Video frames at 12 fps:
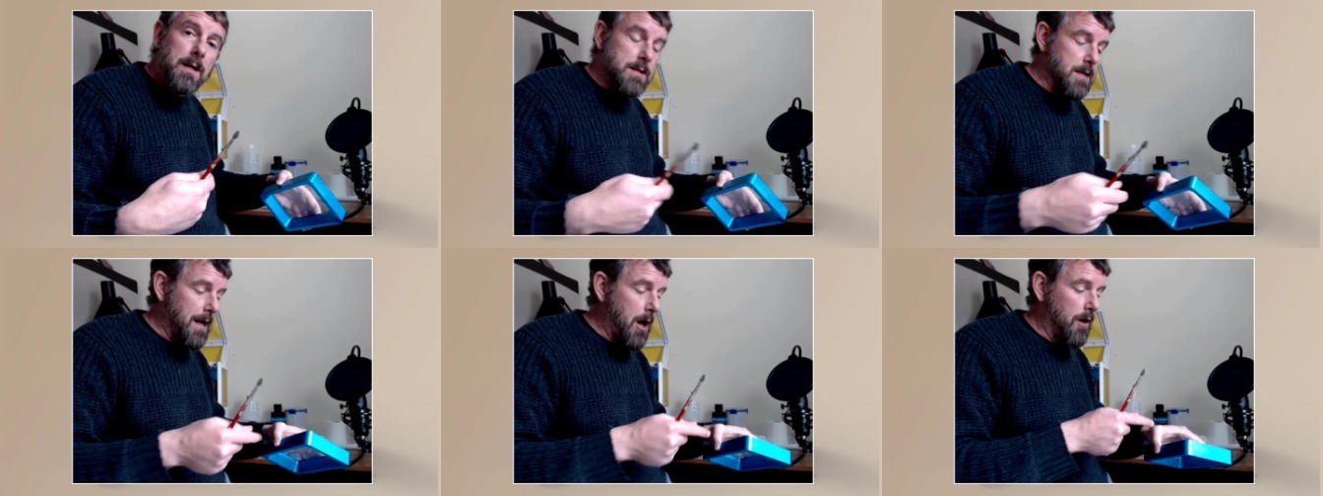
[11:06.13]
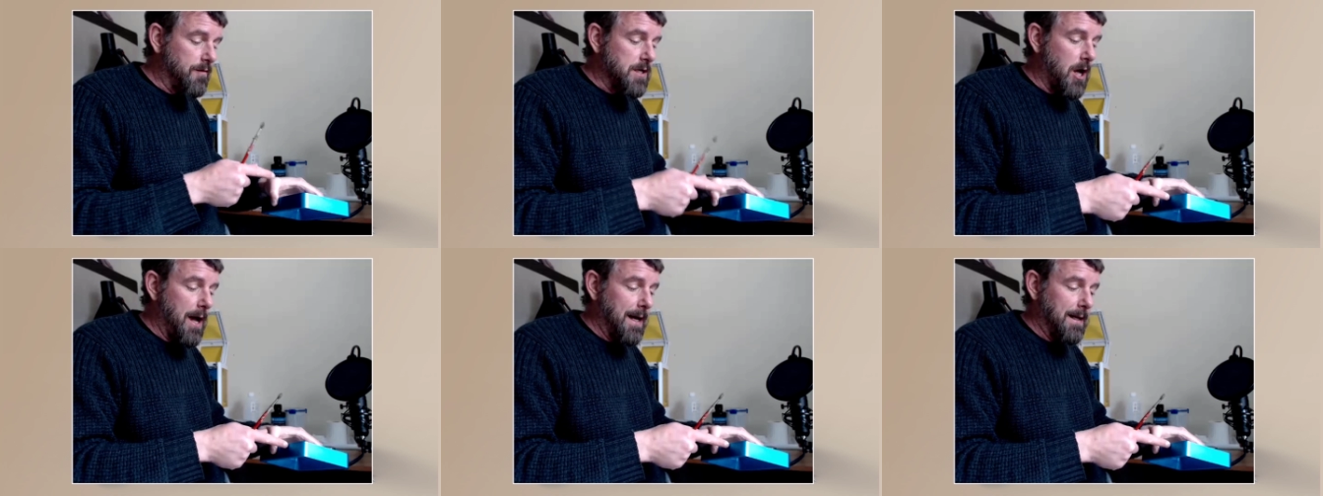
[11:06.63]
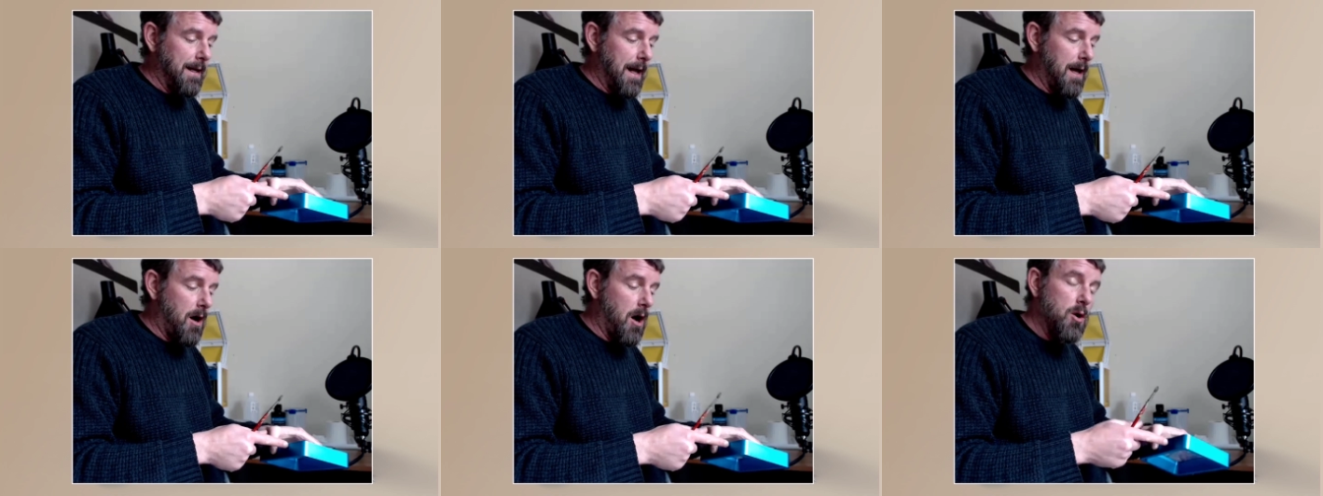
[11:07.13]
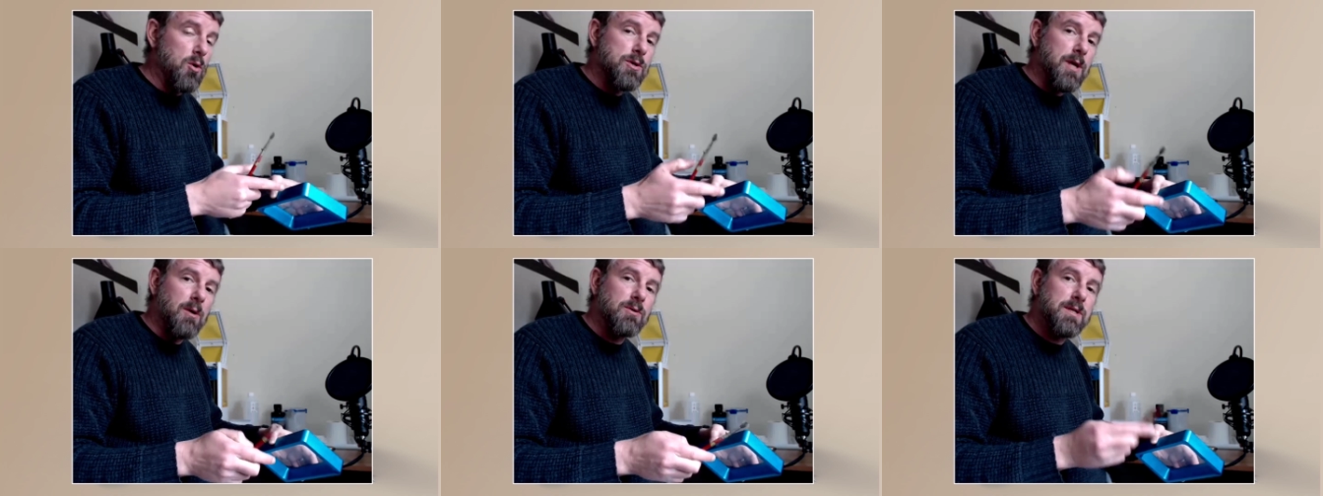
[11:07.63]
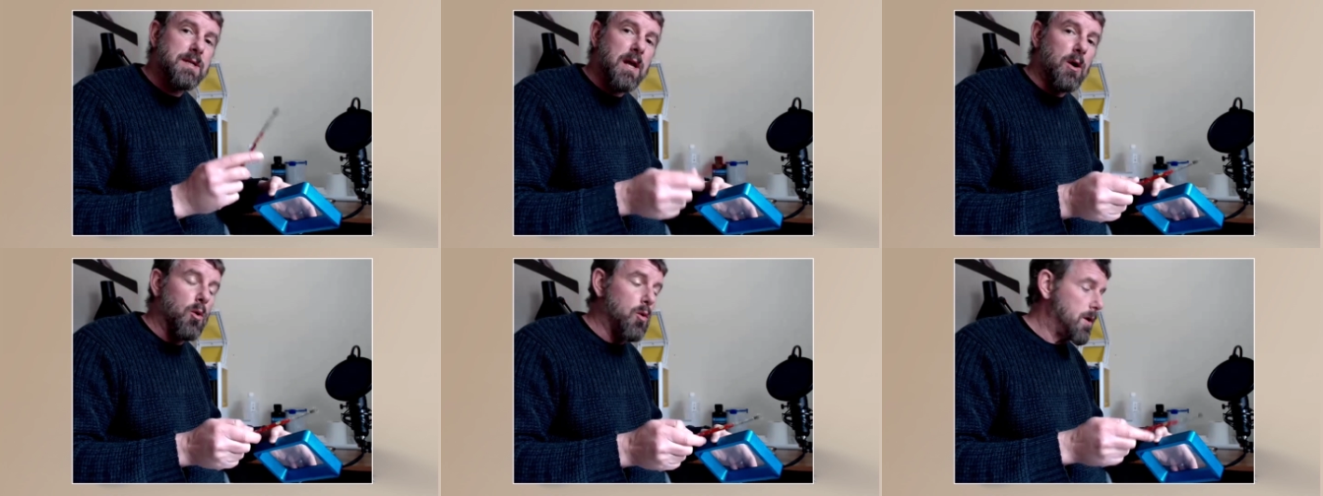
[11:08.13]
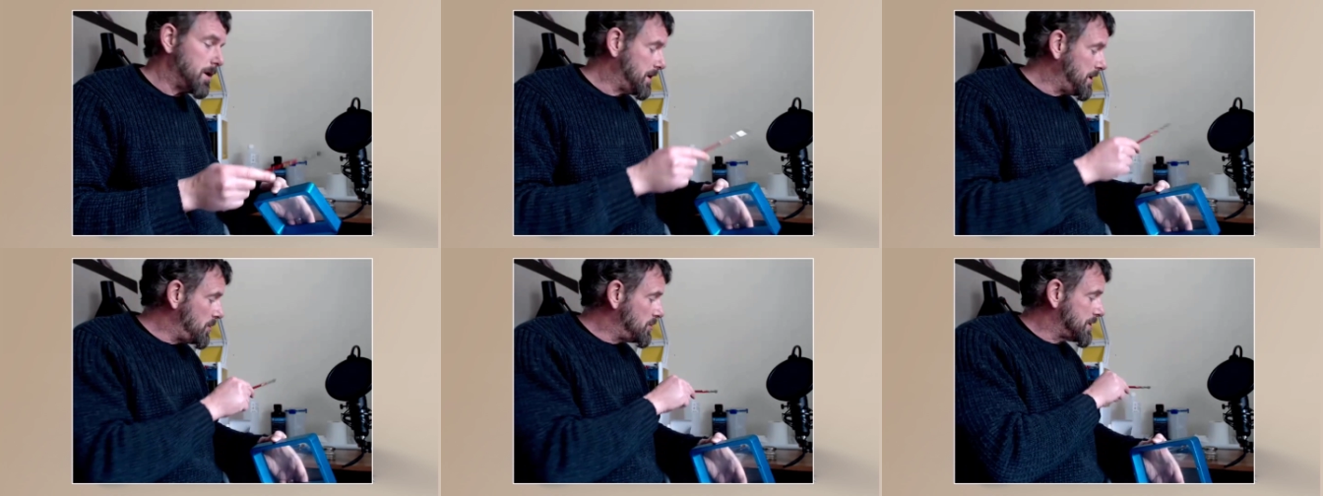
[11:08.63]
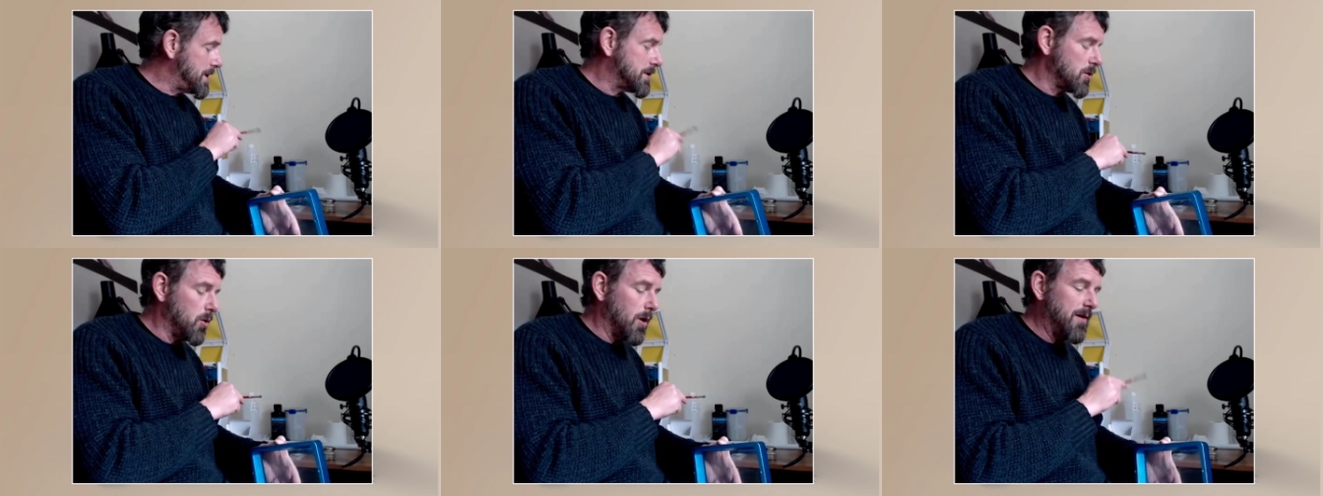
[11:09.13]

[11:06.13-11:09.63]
So now I've tightened it, I also still use this oil,